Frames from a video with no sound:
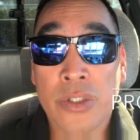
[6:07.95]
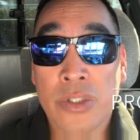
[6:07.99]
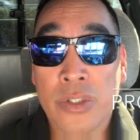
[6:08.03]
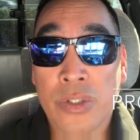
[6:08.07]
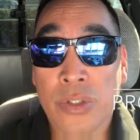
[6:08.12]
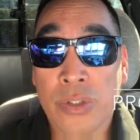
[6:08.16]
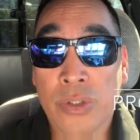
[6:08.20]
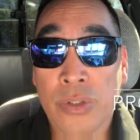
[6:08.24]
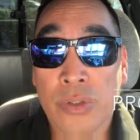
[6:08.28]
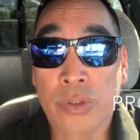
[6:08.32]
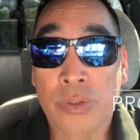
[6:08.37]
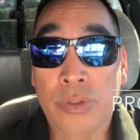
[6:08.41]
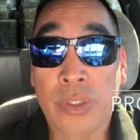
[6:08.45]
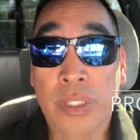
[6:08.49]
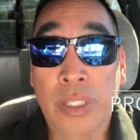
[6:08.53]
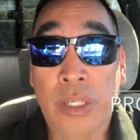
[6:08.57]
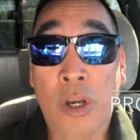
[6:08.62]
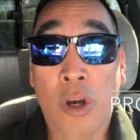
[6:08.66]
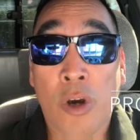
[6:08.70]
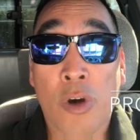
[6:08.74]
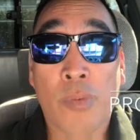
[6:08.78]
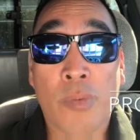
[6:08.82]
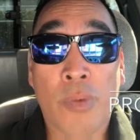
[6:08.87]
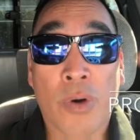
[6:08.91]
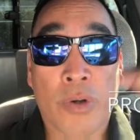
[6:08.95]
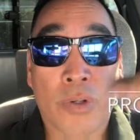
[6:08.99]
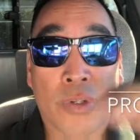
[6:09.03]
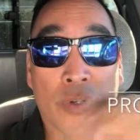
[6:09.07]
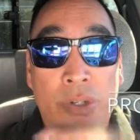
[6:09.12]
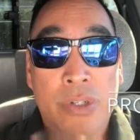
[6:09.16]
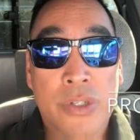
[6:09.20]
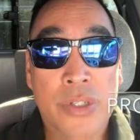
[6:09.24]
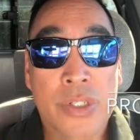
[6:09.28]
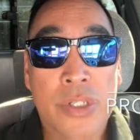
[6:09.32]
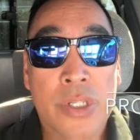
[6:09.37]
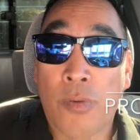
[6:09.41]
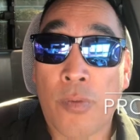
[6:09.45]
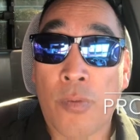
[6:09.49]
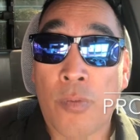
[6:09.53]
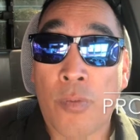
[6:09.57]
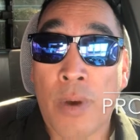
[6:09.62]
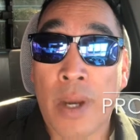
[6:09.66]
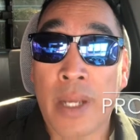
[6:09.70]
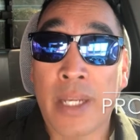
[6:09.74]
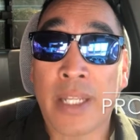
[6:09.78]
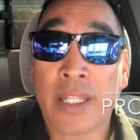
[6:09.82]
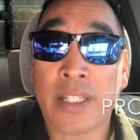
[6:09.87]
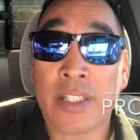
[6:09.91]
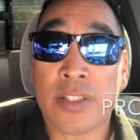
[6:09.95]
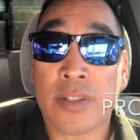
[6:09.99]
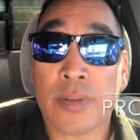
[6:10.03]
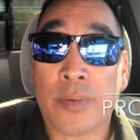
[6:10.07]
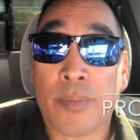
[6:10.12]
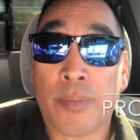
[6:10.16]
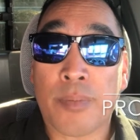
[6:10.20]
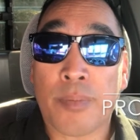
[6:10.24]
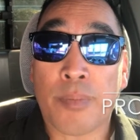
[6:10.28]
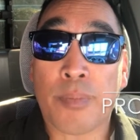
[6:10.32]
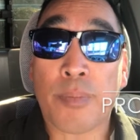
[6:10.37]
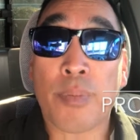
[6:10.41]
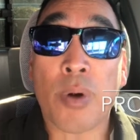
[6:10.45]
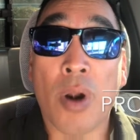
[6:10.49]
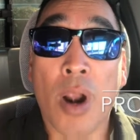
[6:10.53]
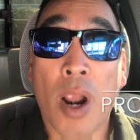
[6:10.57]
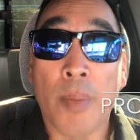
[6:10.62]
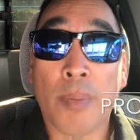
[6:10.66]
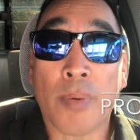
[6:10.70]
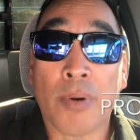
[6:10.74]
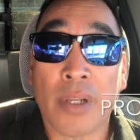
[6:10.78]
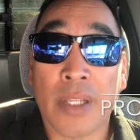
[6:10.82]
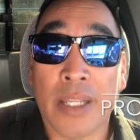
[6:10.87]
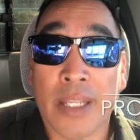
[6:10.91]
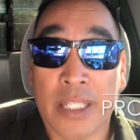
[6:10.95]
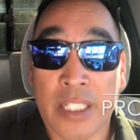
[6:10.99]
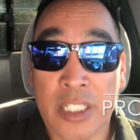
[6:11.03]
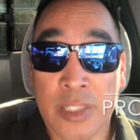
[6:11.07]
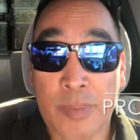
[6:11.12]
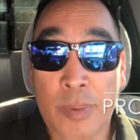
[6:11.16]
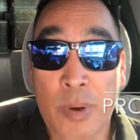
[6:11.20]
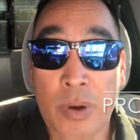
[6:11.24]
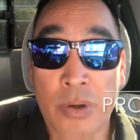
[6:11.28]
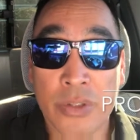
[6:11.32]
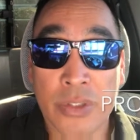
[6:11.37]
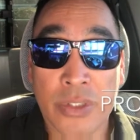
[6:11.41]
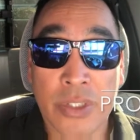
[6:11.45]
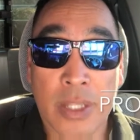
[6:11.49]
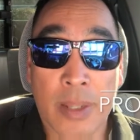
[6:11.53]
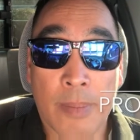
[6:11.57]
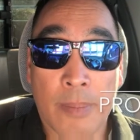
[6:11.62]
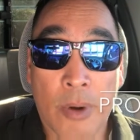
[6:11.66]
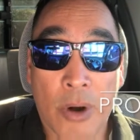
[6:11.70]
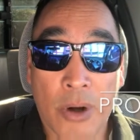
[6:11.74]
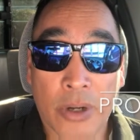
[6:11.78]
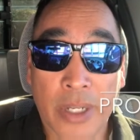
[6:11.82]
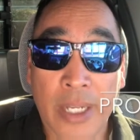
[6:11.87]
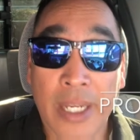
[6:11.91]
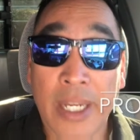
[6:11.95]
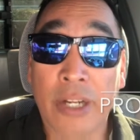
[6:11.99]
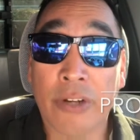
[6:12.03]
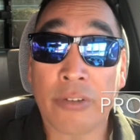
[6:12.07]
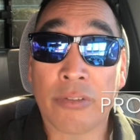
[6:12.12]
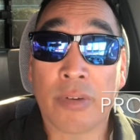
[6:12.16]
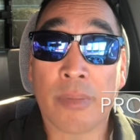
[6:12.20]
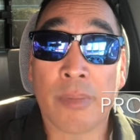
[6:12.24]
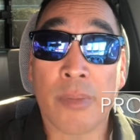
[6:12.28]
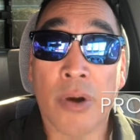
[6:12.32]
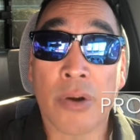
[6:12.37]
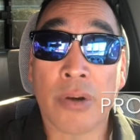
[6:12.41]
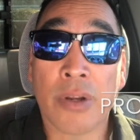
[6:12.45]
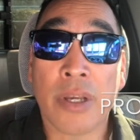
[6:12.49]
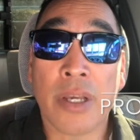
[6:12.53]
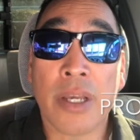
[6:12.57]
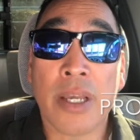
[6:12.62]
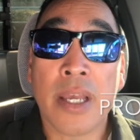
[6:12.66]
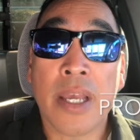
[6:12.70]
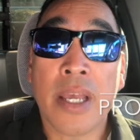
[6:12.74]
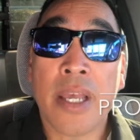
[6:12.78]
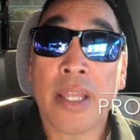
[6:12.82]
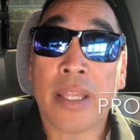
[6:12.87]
to the homeowners when it's properly exposed to the market here in Ramona,